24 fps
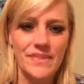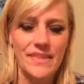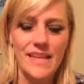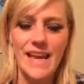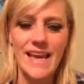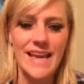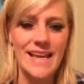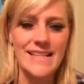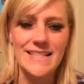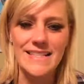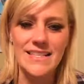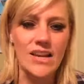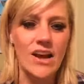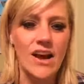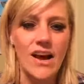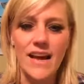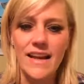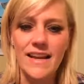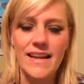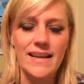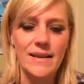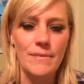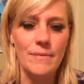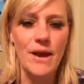It's not
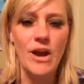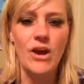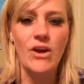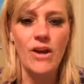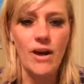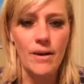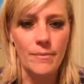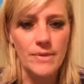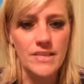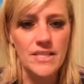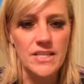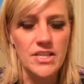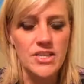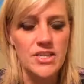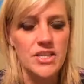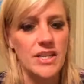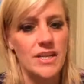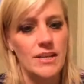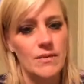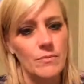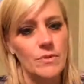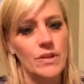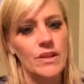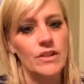about competition,
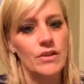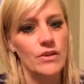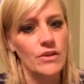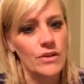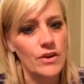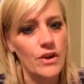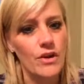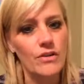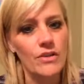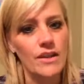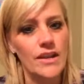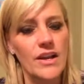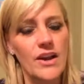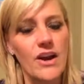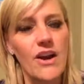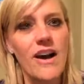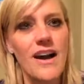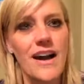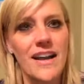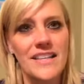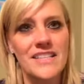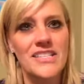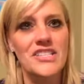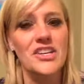and we learn early
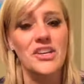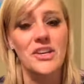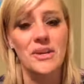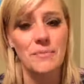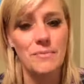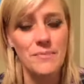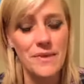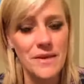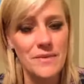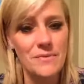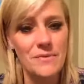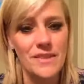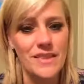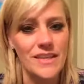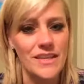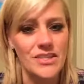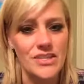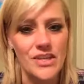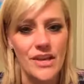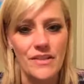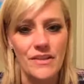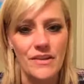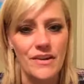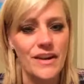on to compete with each
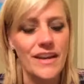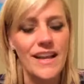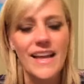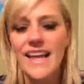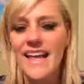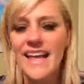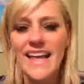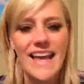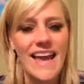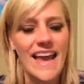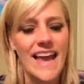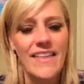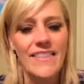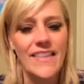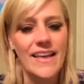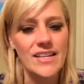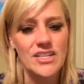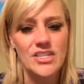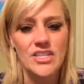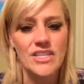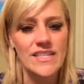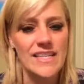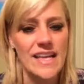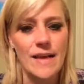other, and that's
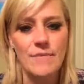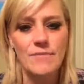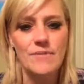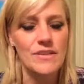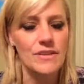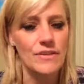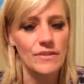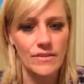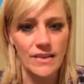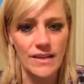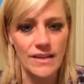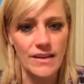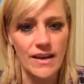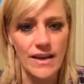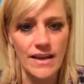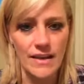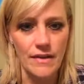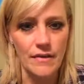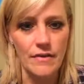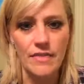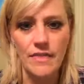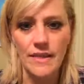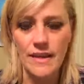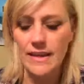just absolutely not
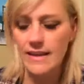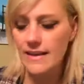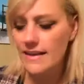healthy.